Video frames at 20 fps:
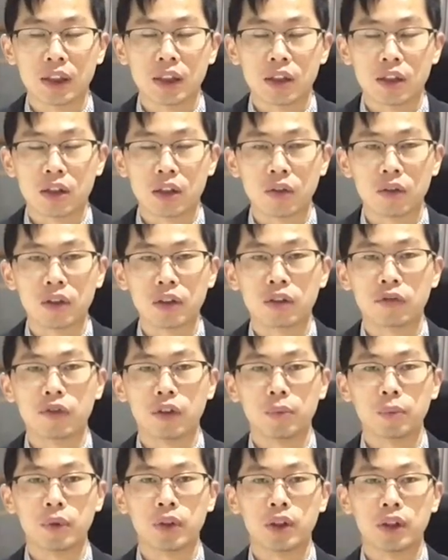So this
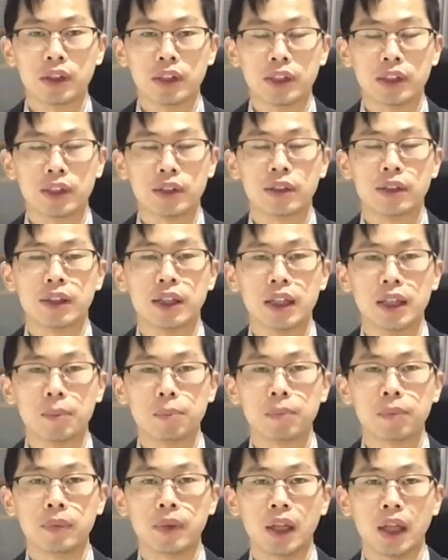formula is
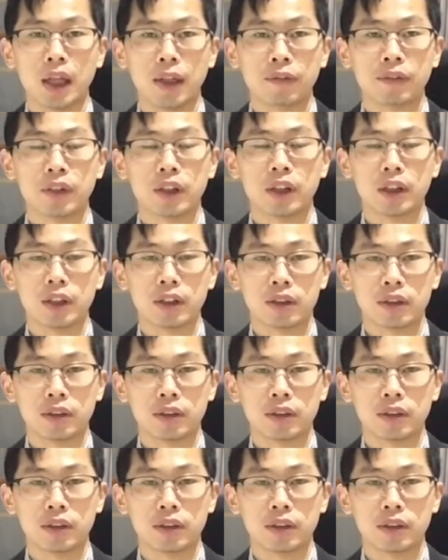named after